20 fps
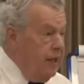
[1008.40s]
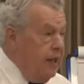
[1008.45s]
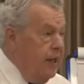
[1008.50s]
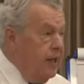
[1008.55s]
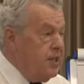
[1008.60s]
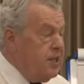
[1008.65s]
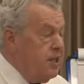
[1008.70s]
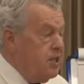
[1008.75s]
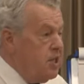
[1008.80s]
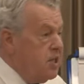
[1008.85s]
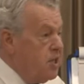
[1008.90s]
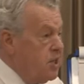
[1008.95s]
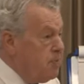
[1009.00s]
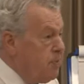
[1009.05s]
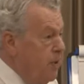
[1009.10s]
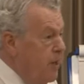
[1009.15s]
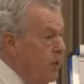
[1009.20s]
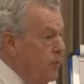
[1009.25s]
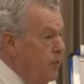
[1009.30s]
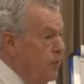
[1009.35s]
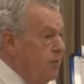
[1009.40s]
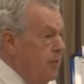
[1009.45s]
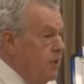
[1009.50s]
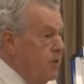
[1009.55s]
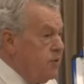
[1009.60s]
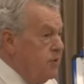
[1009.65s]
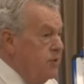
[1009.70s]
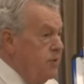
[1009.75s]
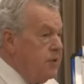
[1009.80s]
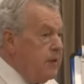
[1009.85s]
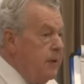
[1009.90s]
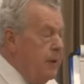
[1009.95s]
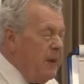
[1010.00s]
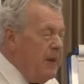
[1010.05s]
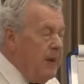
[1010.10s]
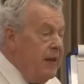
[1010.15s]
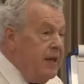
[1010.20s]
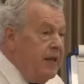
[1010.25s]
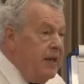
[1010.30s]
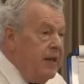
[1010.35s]
that and to display all the muscles
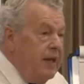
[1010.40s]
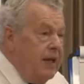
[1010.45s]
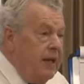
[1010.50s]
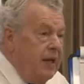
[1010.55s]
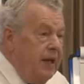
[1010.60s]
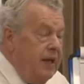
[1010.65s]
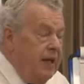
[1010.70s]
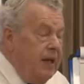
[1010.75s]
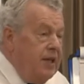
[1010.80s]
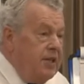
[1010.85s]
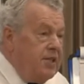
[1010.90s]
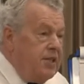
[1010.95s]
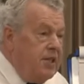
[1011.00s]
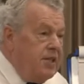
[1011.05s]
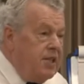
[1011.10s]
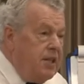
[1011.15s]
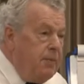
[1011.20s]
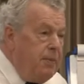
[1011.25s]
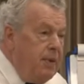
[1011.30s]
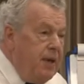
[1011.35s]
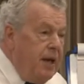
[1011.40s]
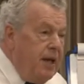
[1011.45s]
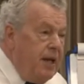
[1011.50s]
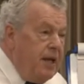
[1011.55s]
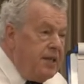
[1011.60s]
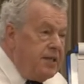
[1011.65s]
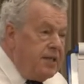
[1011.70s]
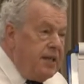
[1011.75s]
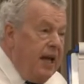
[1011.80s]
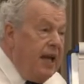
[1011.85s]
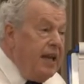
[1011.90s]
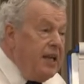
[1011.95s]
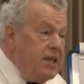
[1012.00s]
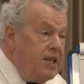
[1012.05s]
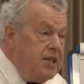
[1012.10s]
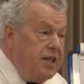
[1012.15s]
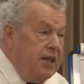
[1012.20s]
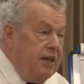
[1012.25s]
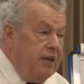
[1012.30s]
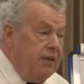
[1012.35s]
is that tibialis
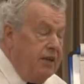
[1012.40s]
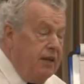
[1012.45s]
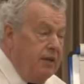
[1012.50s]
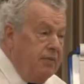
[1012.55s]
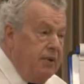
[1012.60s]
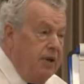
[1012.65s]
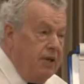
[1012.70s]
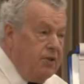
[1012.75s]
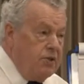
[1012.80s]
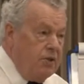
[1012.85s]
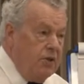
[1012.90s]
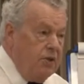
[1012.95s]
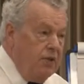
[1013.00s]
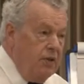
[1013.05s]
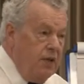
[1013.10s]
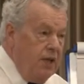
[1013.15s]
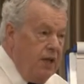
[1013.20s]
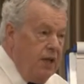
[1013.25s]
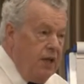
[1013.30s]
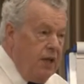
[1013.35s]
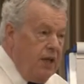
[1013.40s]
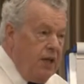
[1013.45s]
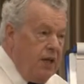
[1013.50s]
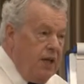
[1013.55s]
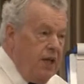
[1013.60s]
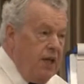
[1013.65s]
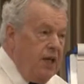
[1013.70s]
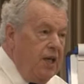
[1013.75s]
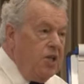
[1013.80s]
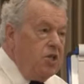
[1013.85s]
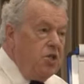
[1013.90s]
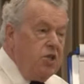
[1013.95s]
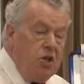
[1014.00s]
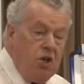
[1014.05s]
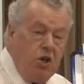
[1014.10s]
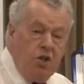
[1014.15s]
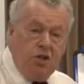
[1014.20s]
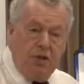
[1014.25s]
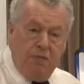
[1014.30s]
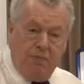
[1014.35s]
anterior muscle is
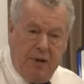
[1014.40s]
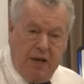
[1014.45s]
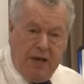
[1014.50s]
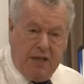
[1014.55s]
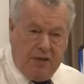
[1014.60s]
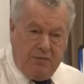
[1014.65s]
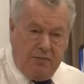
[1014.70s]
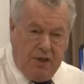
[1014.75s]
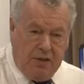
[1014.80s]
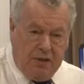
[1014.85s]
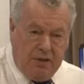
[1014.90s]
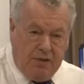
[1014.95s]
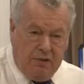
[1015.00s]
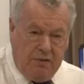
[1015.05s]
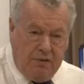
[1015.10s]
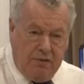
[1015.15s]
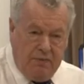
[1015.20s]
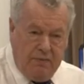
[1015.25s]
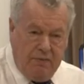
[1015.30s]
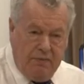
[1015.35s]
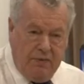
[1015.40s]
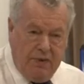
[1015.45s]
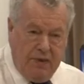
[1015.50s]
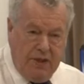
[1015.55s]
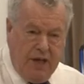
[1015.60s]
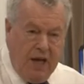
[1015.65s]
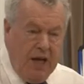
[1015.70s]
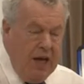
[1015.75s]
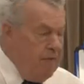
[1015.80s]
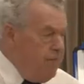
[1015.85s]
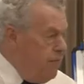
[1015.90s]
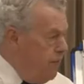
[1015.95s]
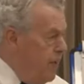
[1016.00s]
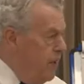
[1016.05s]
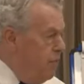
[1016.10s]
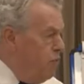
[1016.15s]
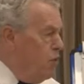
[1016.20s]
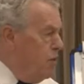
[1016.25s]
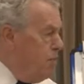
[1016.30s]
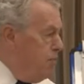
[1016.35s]
not a bladder muscle. I haven't
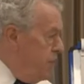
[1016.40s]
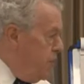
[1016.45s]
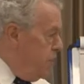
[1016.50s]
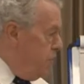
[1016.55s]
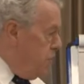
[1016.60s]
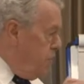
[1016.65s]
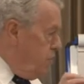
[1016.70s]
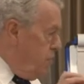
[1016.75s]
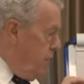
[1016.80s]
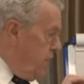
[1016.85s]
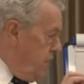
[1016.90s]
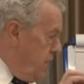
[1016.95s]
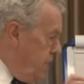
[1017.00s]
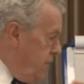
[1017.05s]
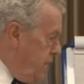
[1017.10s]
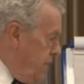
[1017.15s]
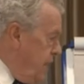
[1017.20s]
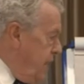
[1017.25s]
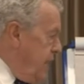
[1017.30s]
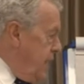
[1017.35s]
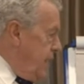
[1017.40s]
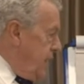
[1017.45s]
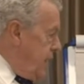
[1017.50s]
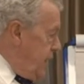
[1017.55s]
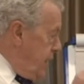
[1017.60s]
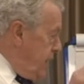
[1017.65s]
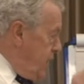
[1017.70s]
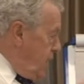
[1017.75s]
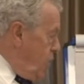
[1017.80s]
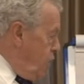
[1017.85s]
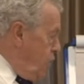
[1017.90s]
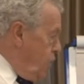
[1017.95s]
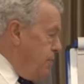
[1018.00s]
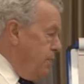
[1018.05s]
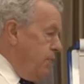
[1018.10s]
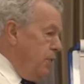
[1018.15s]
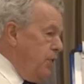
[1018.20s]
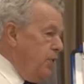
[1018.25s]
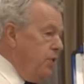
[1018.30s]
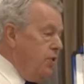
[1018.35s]
found one person where it is. In the older
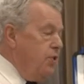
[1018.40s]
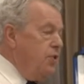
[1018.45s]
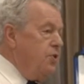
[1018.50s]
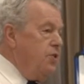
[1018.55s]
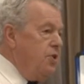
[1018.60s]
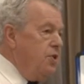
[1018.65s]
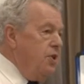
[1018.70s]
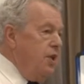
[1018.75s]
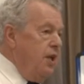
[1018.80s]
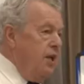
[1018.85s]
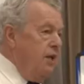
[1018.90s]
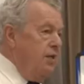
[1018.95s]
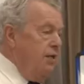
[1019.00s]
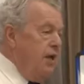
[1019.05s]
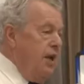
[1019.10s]
books of